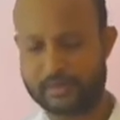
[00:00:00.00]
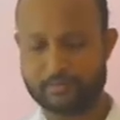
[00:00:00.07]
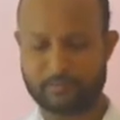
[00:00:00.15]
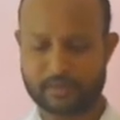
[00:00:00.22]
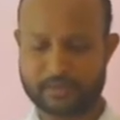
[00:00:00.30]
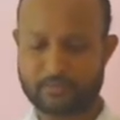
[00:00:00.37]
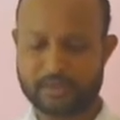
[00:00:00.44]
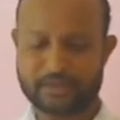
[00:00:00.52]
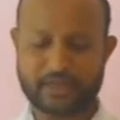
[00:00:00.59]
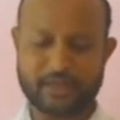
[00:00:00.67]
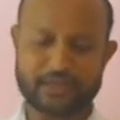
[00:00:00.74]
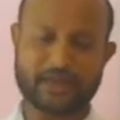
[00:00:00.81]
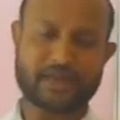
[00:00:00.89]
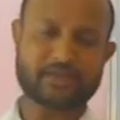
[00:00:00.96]
But especially
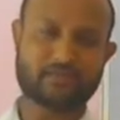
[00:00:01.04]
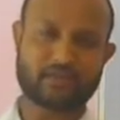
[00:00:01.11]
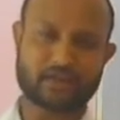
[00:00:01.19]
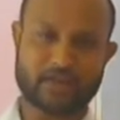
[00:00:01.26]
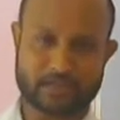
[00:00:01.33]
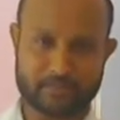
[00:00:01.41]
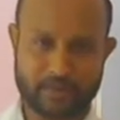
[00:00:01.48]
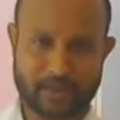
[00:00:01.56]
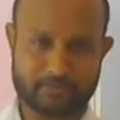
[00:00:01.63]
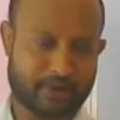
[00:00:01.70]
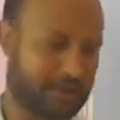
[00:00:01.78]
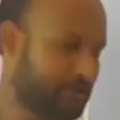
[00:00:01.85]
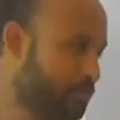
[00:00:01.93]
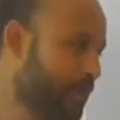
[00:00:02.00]
in case of the touch-me-not plant,